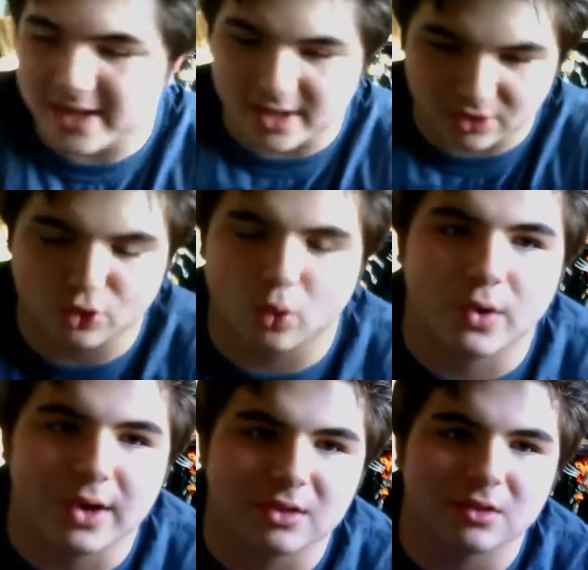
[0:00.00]
making
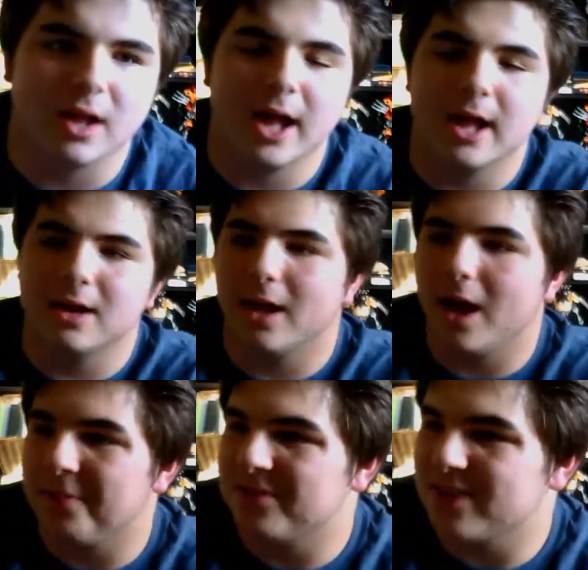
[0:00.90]
stories,
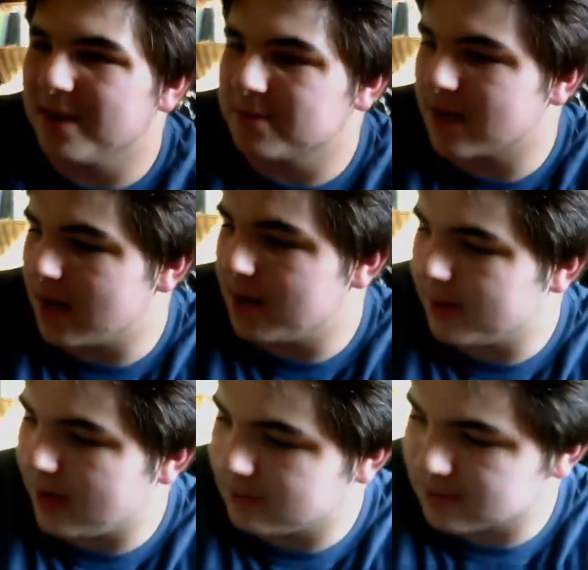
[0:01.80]
and at the same
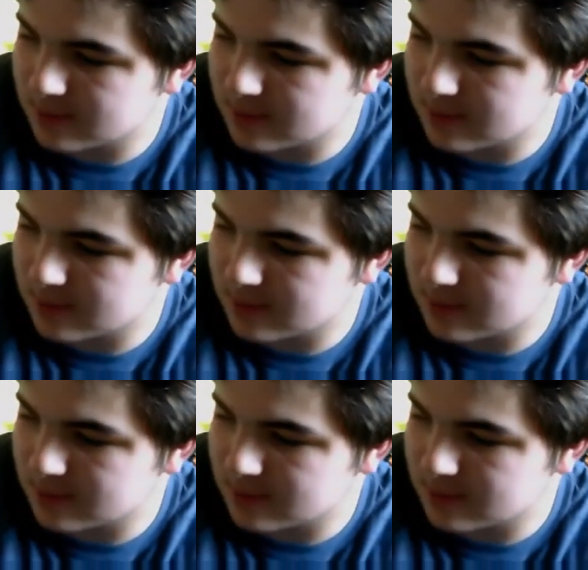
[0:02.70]
time,